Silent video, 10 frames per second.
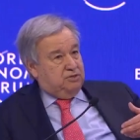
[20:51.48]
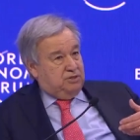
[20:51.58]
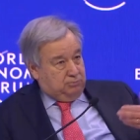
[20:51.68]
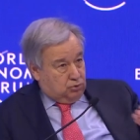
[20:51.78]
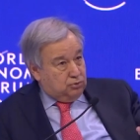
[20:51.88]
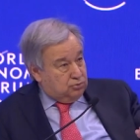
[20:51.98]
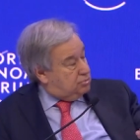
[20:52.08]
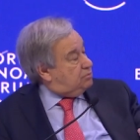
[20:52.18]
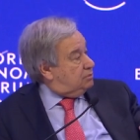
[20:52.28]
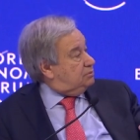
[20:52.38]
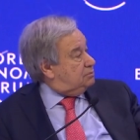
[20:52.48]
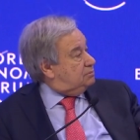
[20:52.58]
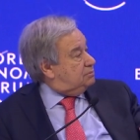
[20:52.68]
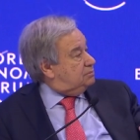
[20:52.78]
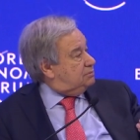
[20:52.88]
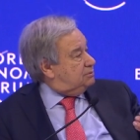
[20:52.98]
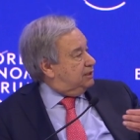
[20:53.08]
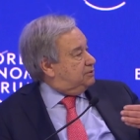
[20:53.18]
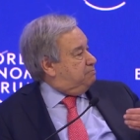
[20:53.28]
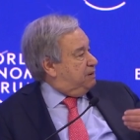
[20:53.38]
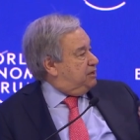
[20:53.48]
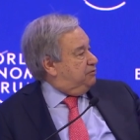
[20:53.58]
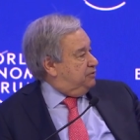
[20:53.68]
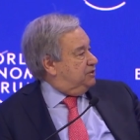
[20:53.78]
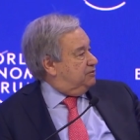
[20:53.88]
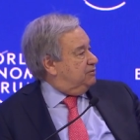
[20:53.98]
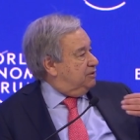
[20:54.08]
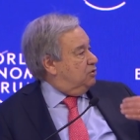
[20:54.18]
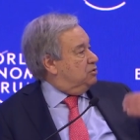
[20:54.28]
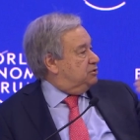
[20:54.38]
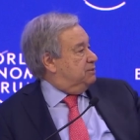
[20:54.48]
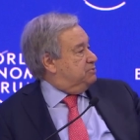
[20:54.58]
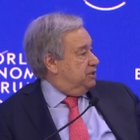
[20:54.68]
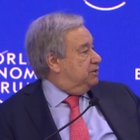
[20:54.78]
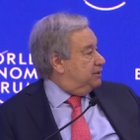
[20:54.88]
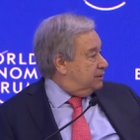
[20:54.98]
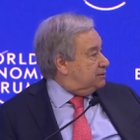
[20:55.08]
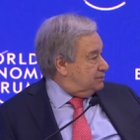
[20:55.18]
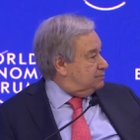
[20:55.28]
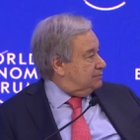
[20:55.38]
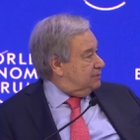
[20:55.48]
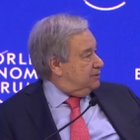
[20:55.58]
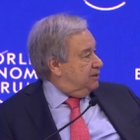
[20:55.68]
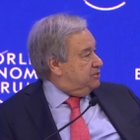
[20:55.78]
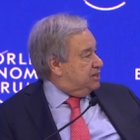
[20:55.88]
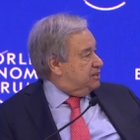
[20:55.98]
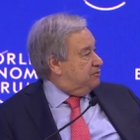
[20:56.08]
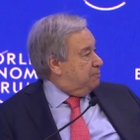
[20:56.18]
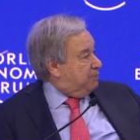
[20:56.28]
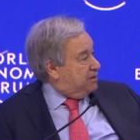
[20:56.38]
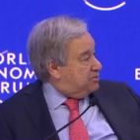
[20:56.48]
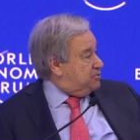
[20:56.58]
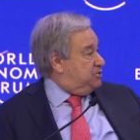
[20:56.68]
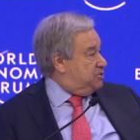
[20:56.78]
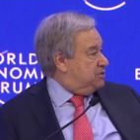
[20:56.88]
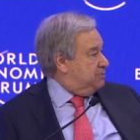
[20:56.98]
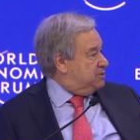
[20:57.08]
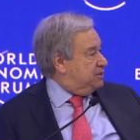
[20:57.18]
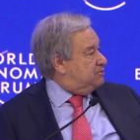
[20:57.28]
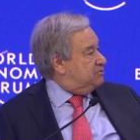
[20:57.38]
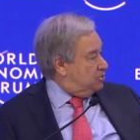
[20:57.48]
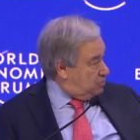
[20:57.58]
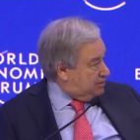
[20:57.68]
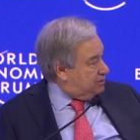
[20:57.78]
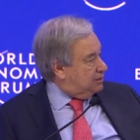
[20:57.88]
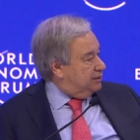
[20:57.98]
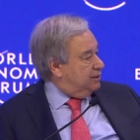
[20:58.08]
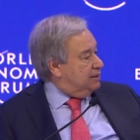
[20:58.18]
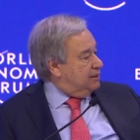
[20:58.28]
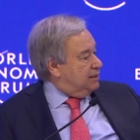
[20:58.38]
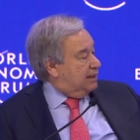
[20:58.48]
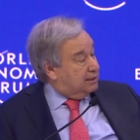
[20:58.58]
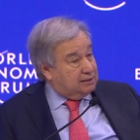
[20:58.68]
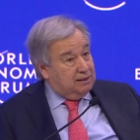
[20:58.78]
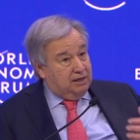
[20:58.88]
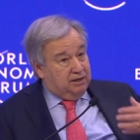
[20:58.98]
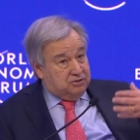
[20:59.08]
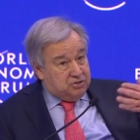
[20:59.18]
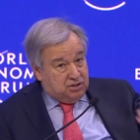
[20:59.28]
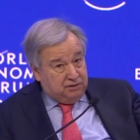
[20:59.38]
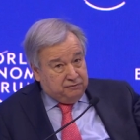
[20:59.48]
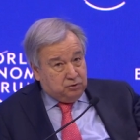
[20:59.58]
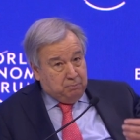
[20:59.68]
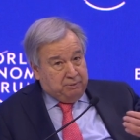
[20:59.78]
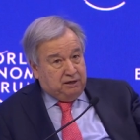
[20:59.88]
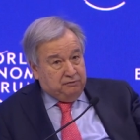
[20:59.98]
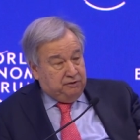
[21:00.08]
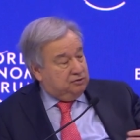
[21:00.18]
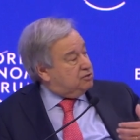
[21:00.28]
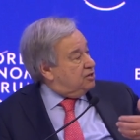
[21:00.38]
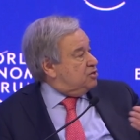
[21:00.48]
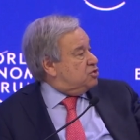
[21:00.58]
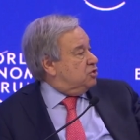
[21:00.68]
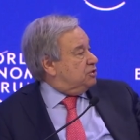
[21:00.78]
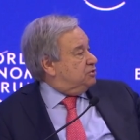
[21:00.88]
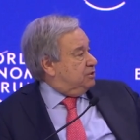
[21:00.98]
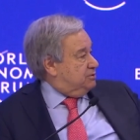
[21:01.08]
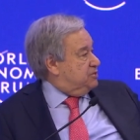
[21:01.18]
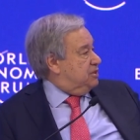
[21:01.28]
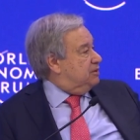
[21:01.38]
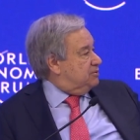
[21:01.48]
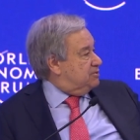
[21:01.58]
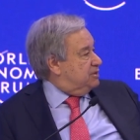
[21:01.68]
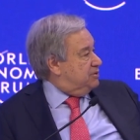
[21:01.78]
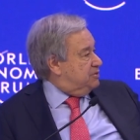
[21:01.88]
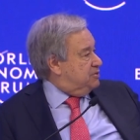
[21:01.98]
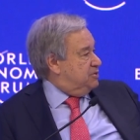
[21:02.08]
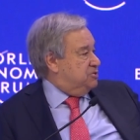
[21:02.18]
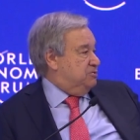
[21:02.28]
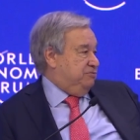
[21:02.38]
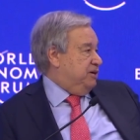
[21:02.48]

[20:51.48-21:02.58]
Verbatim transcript: stimulus that benefit long-term thinking instead of the present systems that theoretically are conceived to benefit short-term results. And I guess it's so